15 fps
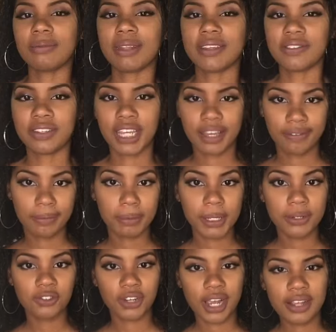up this navy
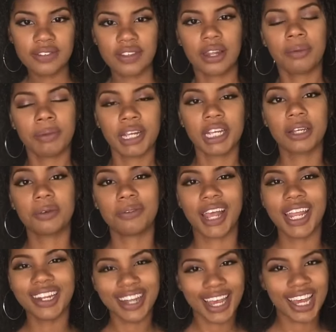blue dress that I'm wearing
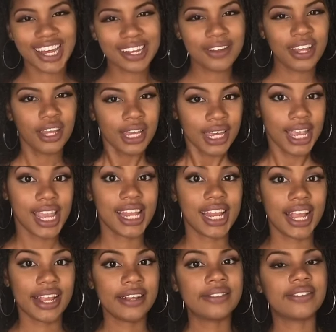right now. It
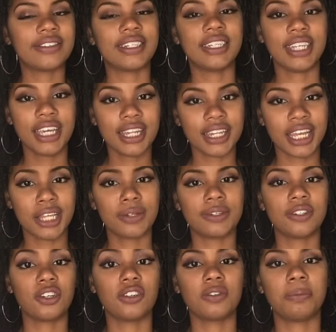is knee length,
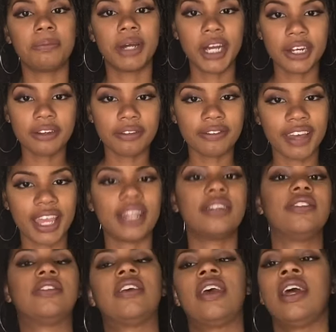which is
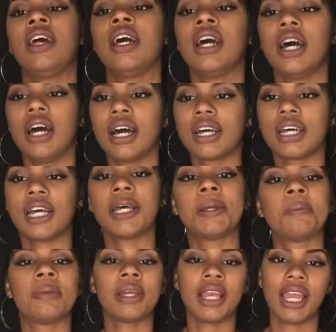perfect.
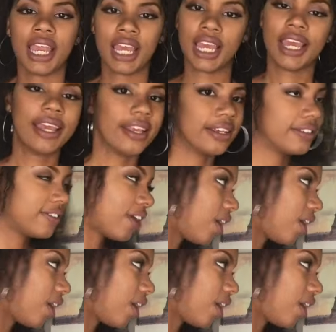Um, it is